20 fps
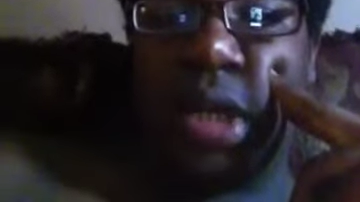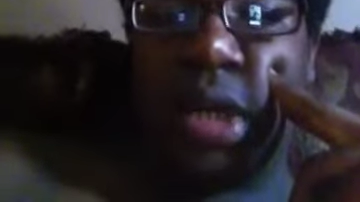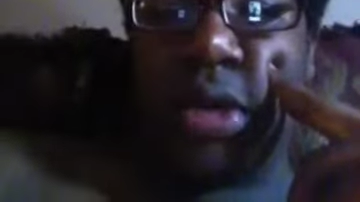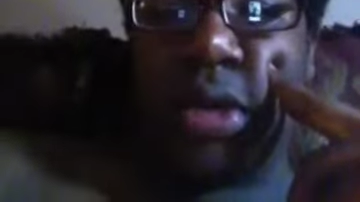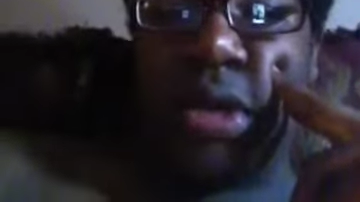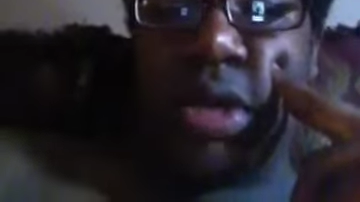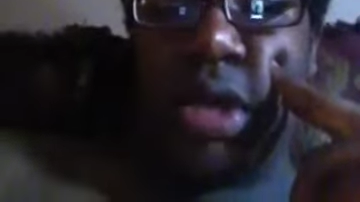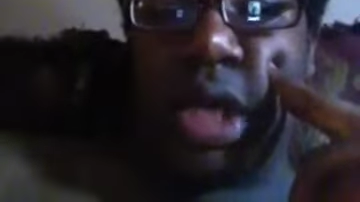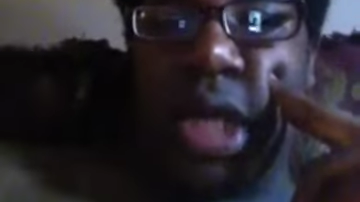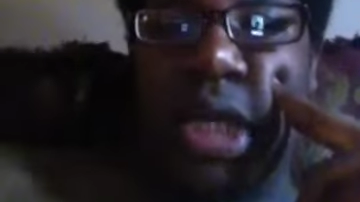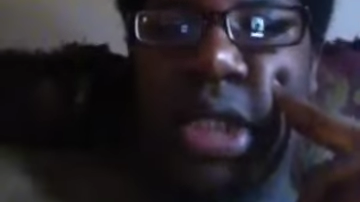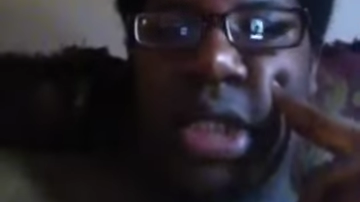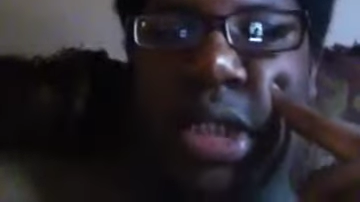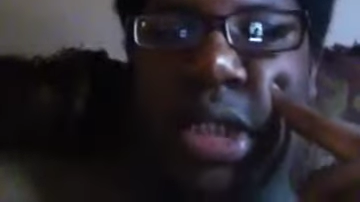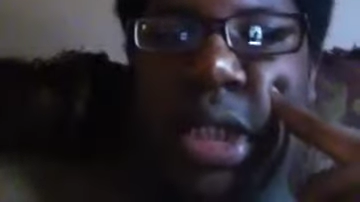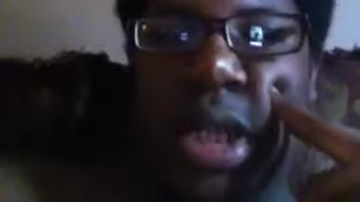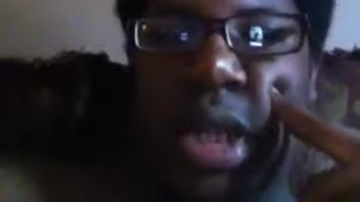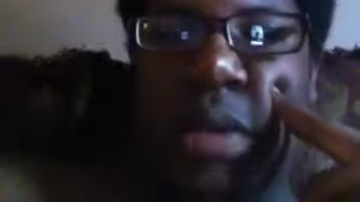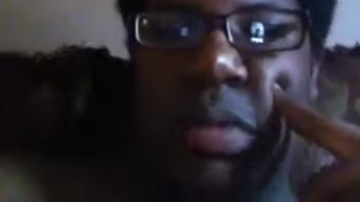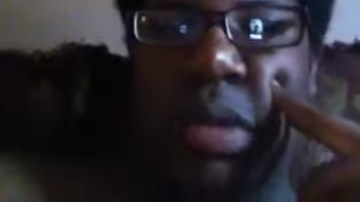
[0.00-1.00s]
I know you guys
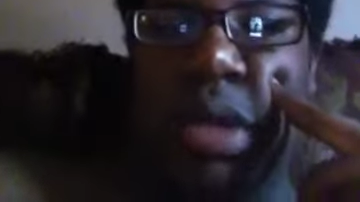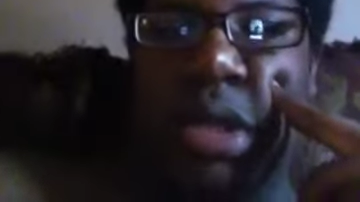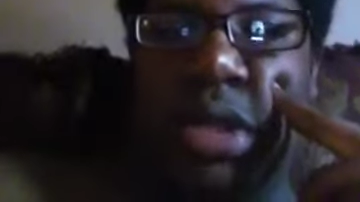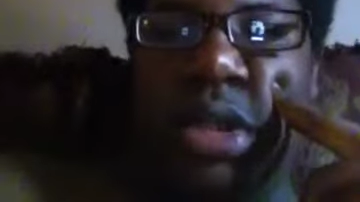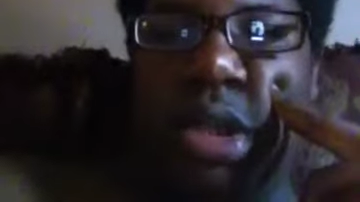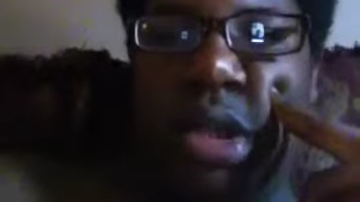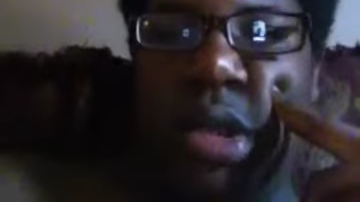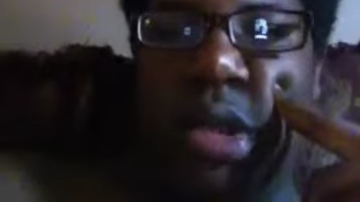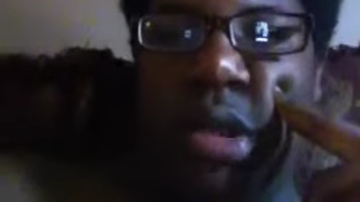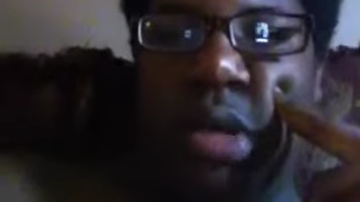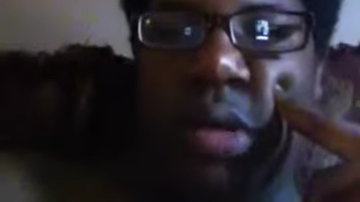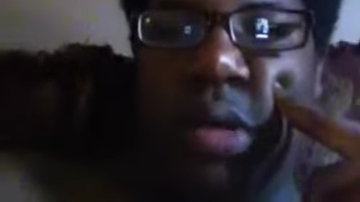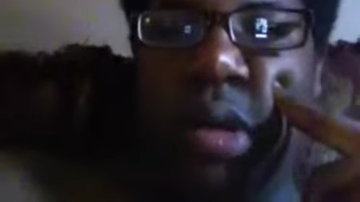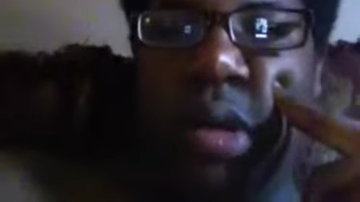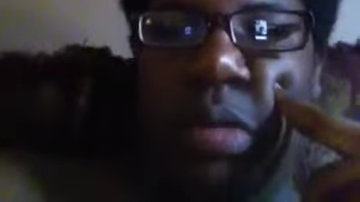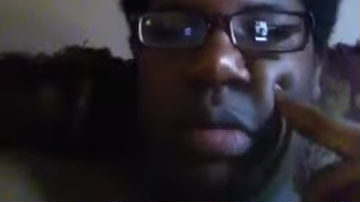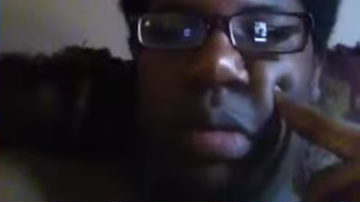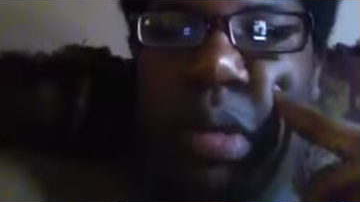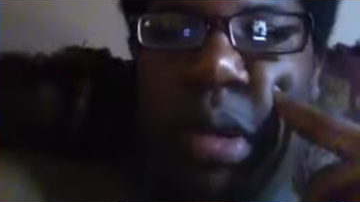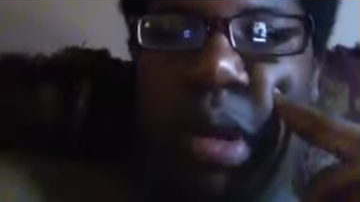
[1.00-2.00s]
see that picture
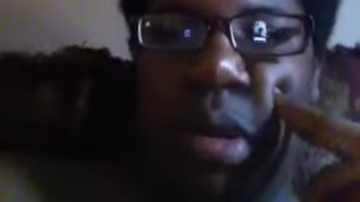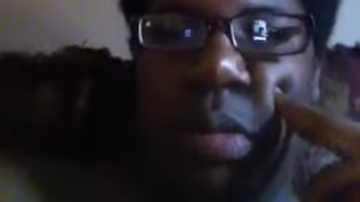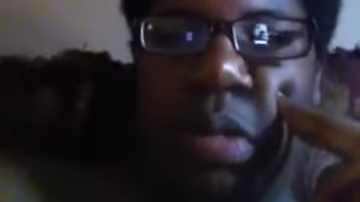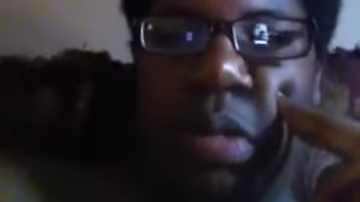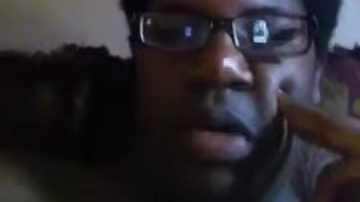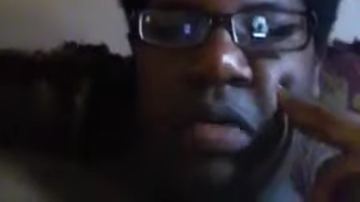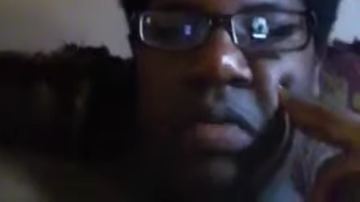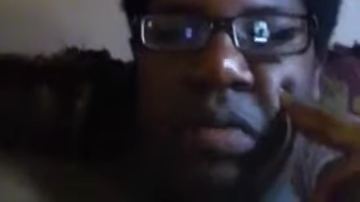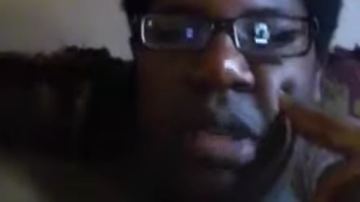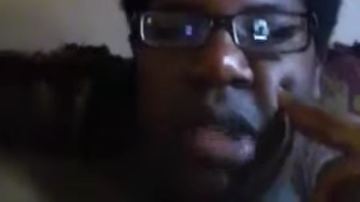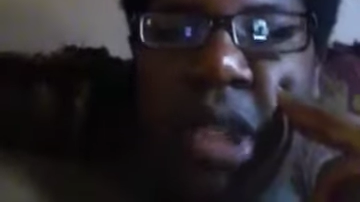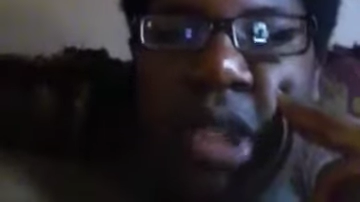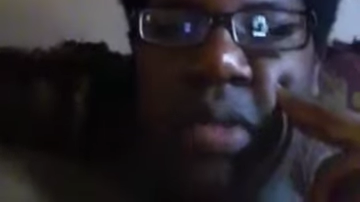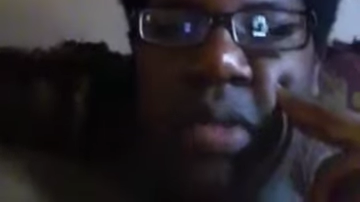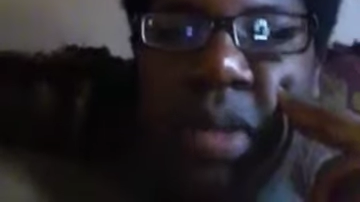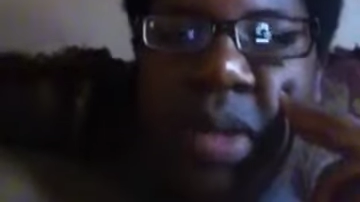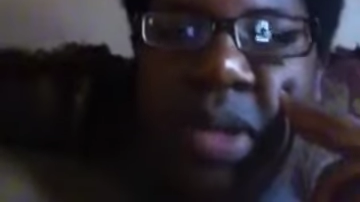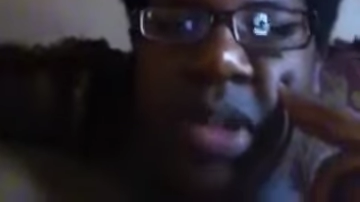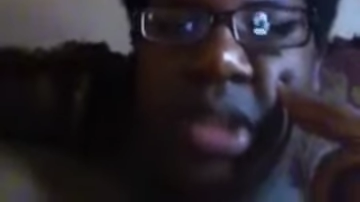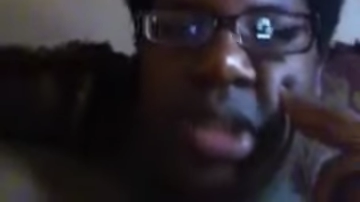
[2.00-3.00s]
above me.
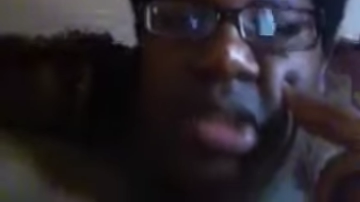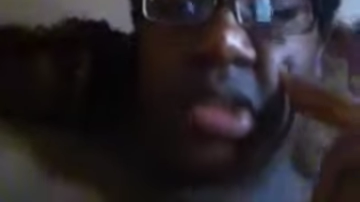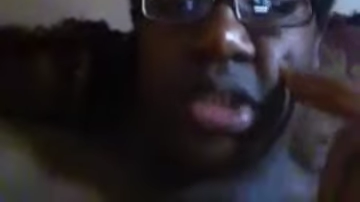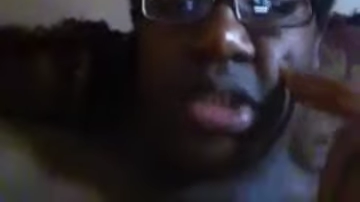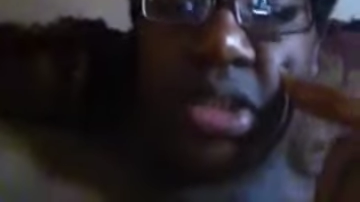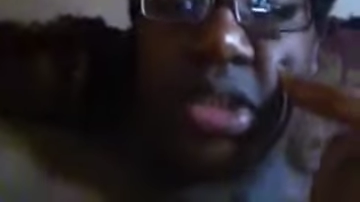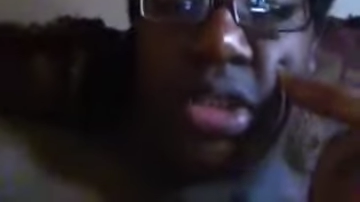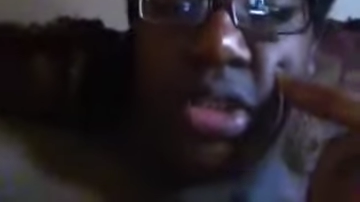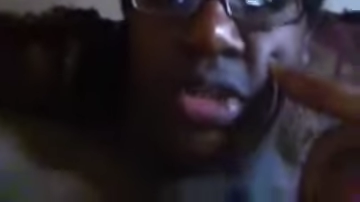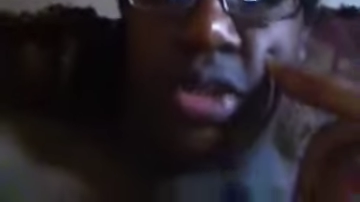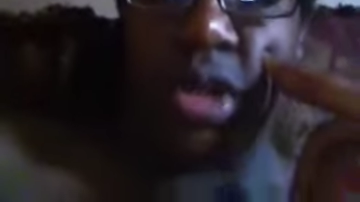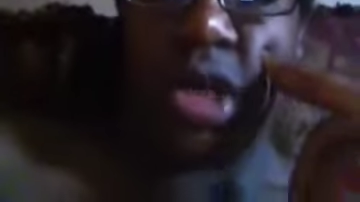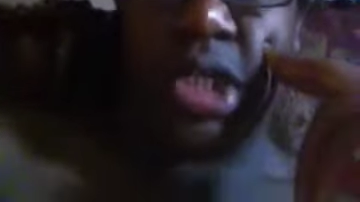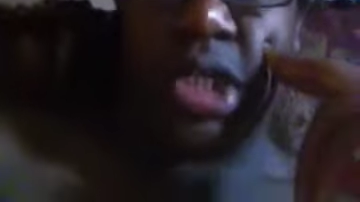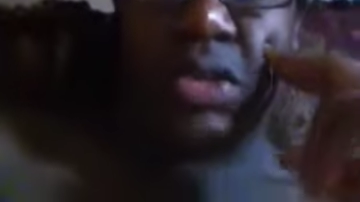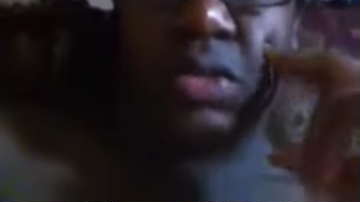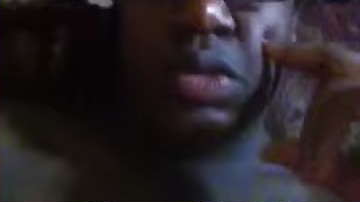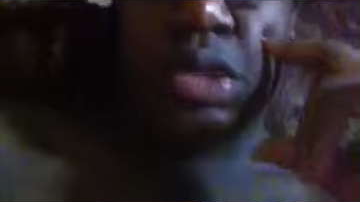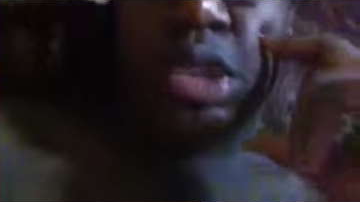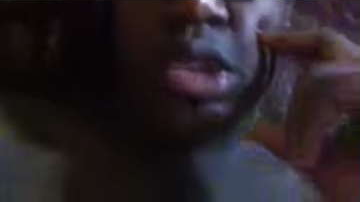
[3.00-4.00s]
That's my sister. She's
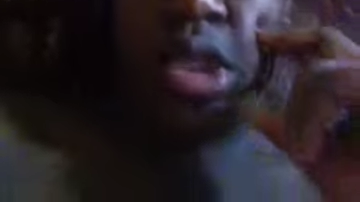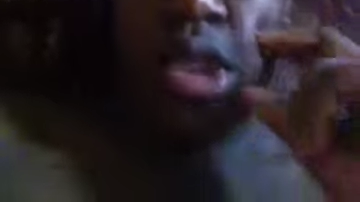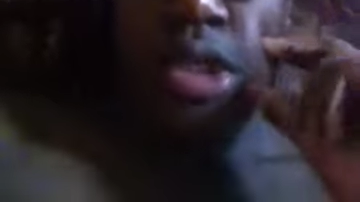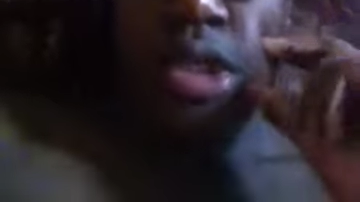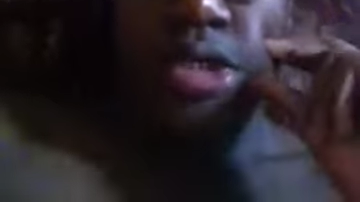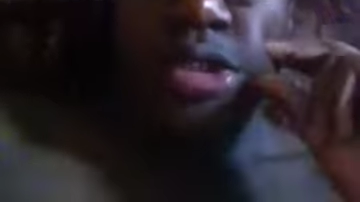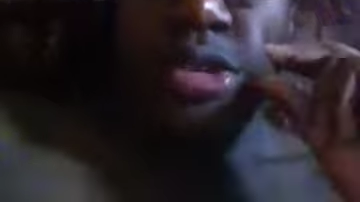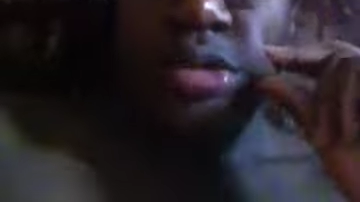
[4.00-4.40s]
graduated.